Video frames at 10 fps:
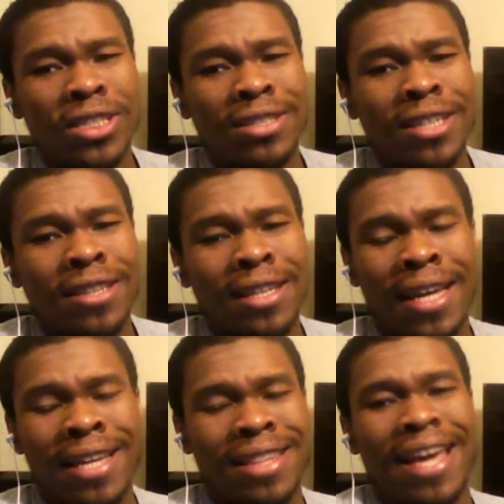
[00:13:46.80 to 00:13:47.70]
nothing
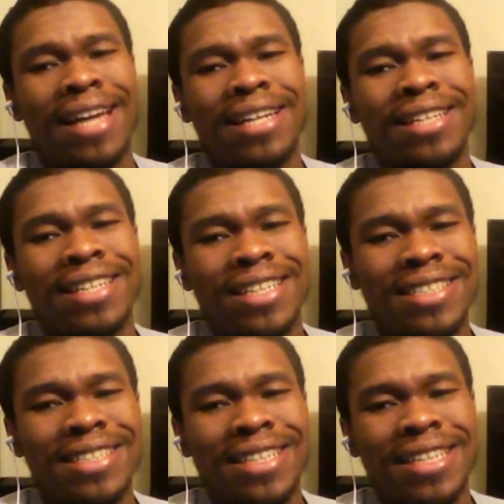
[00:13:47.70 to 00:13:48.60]
like that. This
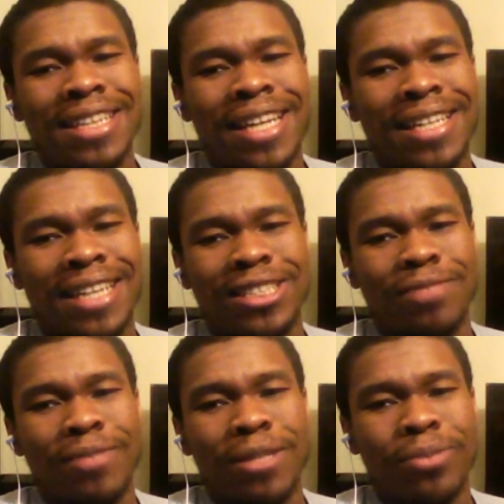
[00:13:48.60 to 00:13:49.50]
is nothing like Nazis
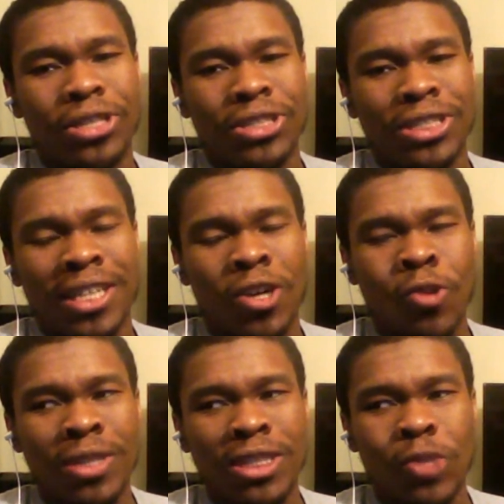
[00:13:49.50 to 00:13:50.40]
being punched.
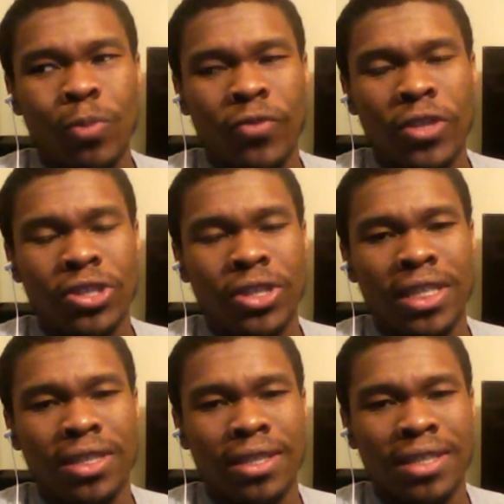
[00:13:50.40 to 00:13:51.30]
Only superficially
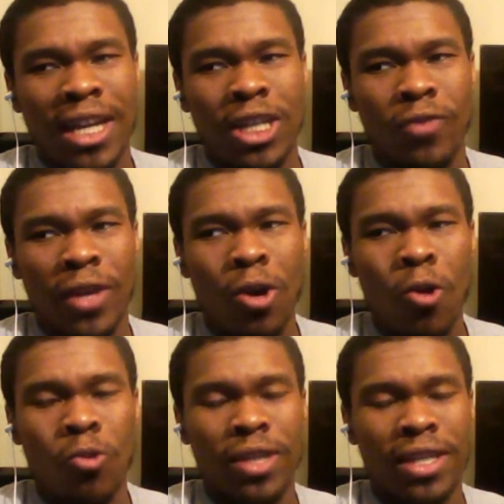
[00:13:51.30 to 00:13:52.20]
is this kind of
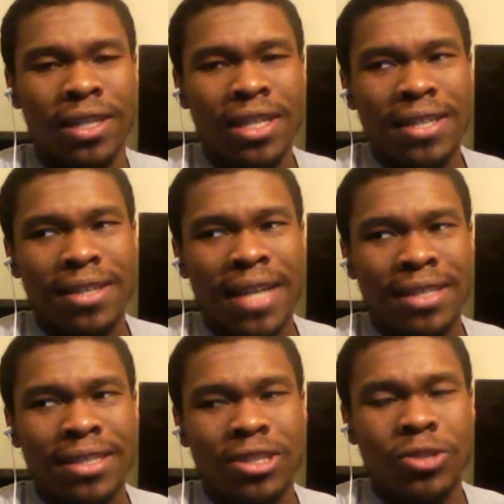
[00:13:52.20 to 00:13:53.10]
holding
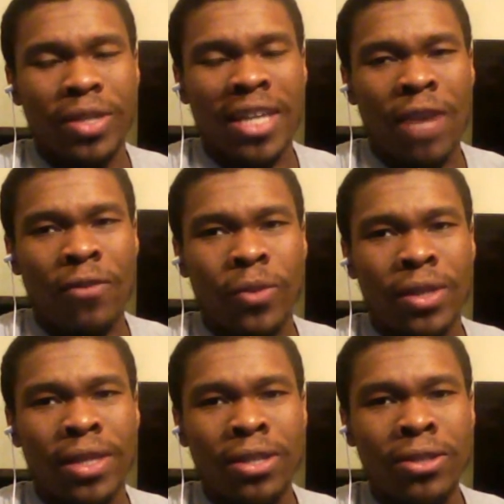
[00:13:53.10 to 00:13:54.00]
Nazis to account for what
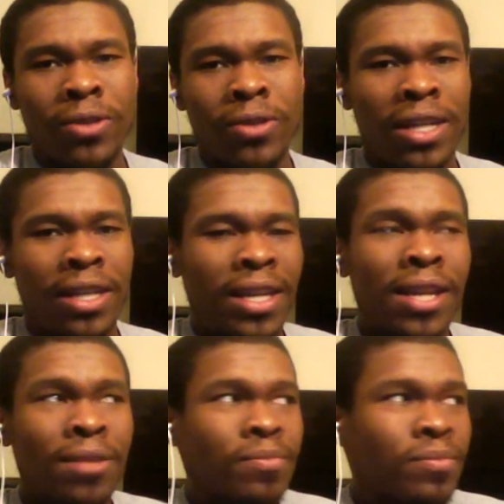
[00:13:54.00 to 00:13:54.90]
they do. And
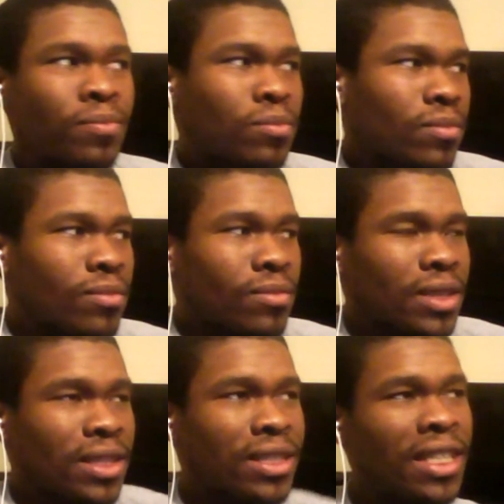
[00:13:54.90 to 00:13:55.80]
again,
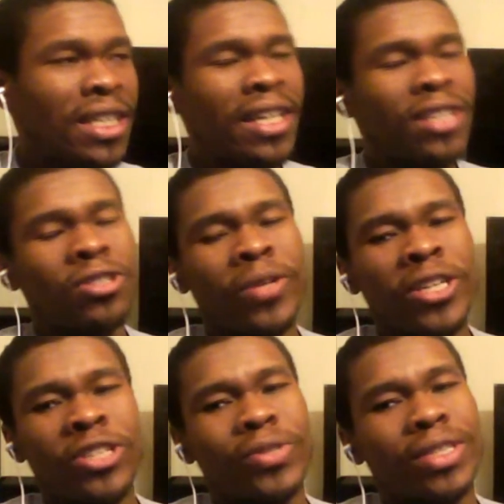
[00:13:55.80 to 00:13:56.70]
CNN has
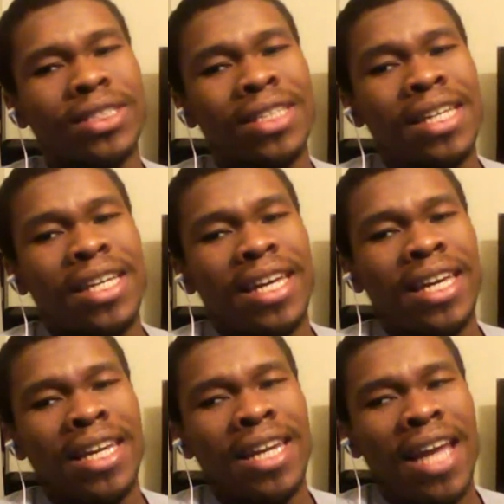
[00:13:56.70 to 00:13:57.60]
no interest
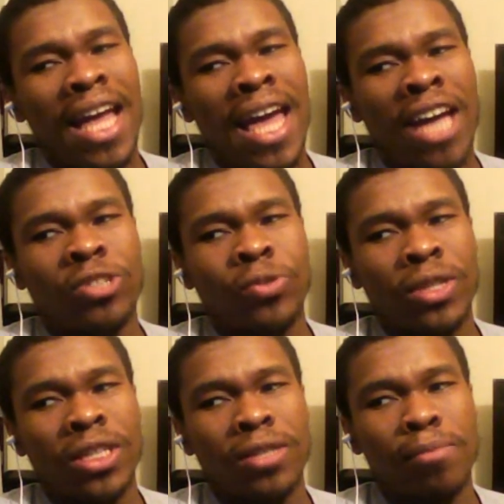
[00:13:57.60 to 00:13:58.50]
in
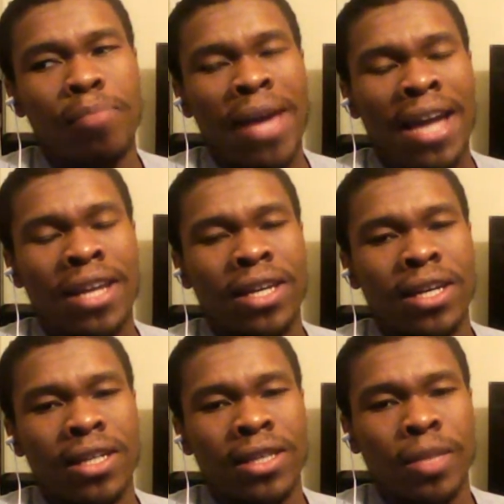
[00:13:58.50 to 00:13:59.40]
actually combating
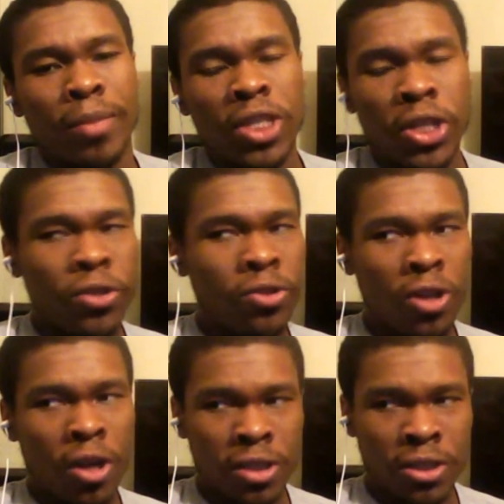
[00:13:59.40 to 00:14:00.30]
the material
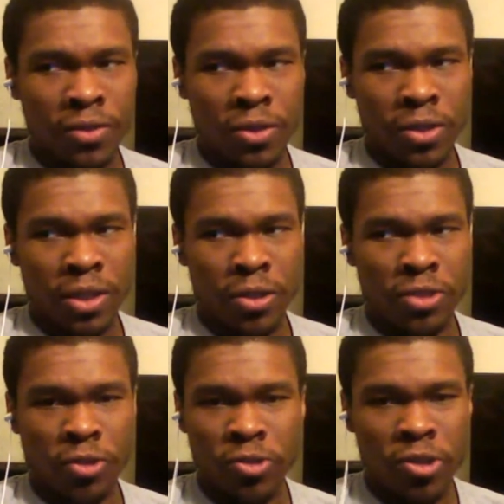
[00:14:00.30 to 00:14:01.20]
causes or
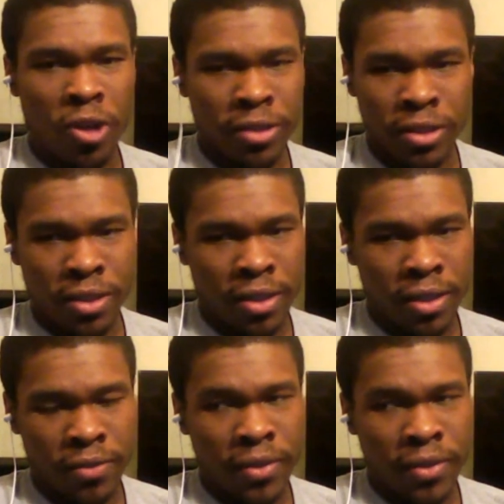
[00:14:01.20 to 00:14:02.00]
structural causes of